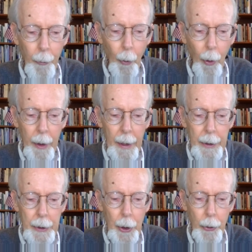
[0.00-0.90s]
both work
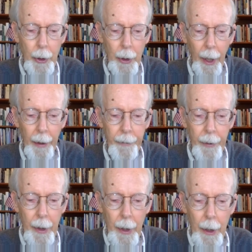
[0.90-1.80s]
and social life
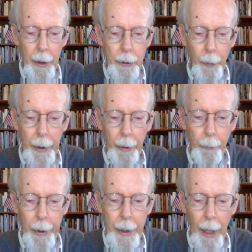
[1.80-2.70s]
so we
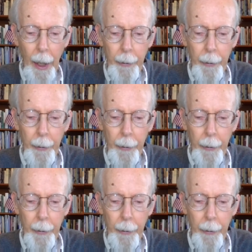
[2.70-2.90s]
can reach